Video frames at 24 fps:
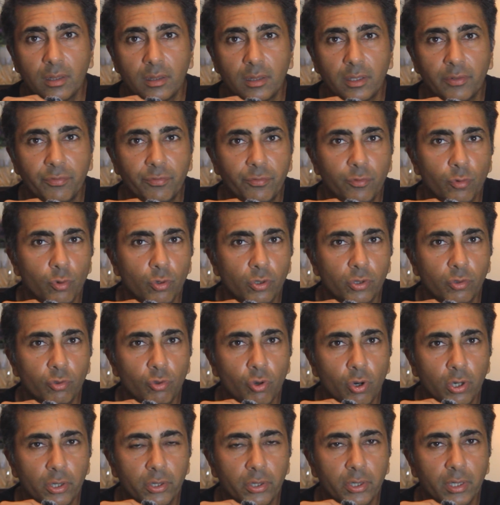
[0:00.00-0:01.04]
The fourth
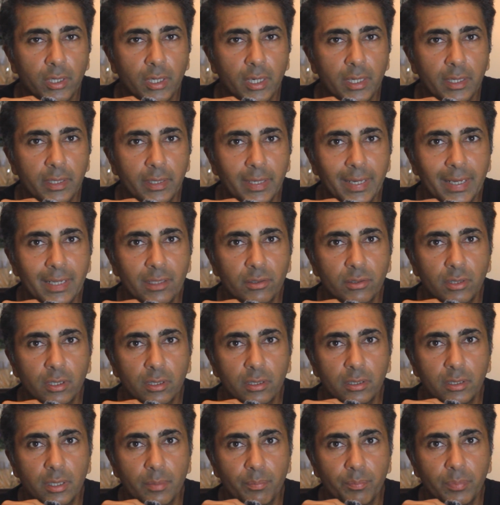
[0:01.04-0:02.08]
quarter contains the
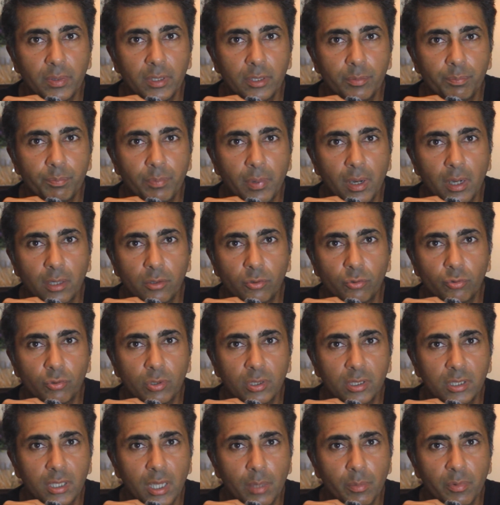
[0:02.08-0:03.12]
simplest path to
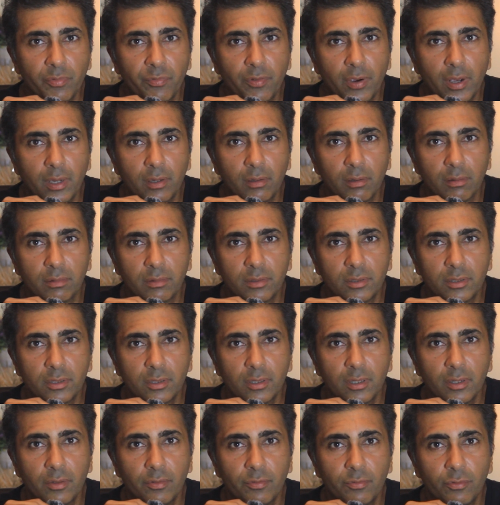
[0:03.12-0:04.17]
the
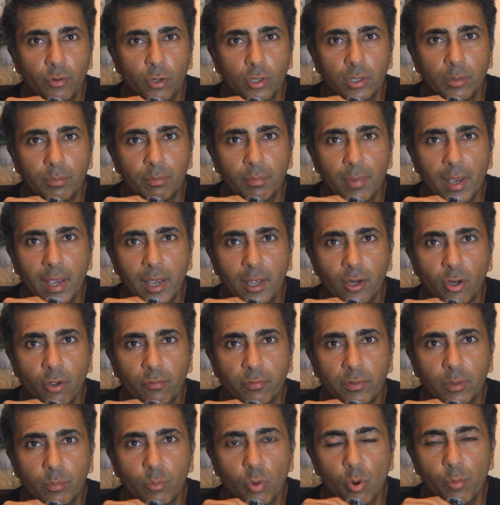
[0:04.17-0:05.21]
semifinals for the man
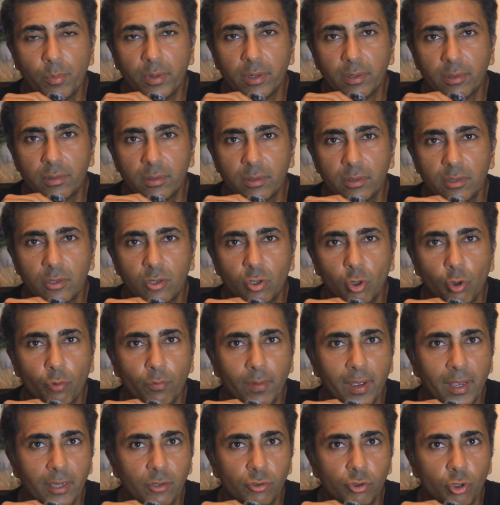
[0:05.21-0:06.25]
of the moment,
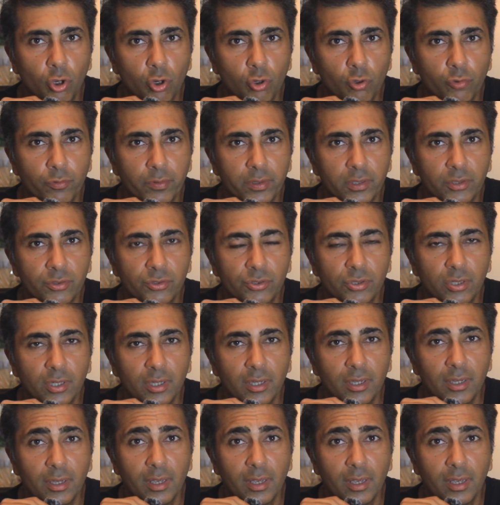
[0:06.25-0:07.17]
Novak Djokovic,